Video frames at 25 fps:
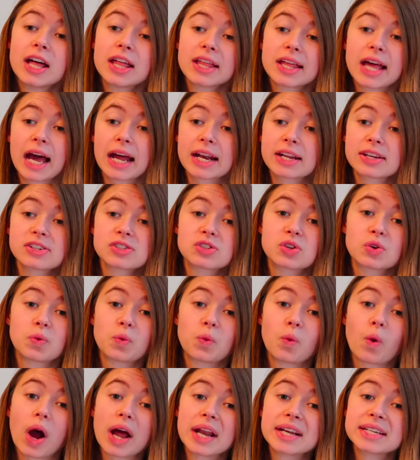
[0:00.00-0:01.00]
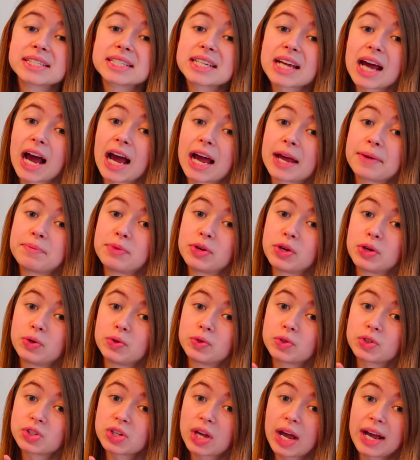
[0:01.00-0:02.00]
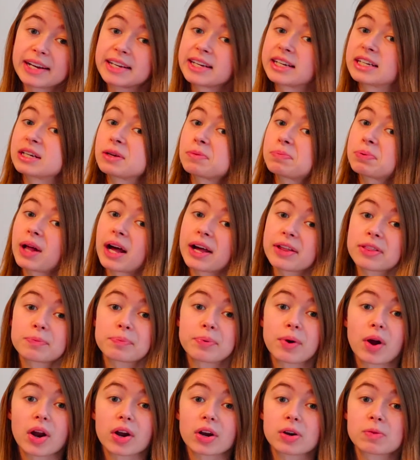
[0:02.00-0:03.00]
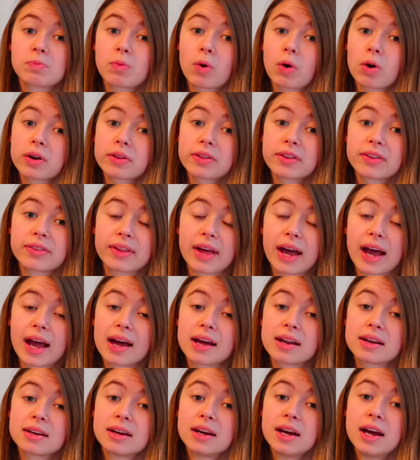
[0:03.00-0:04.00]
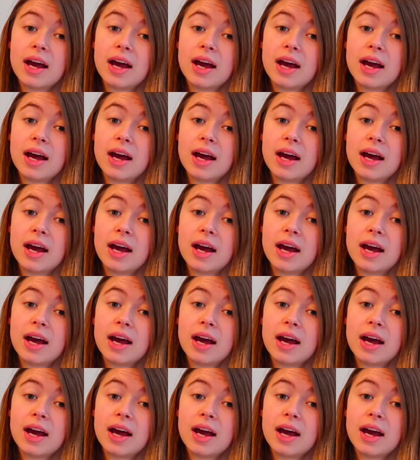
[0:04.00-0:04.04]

That is a one-time use. I didn't apply the product more than that.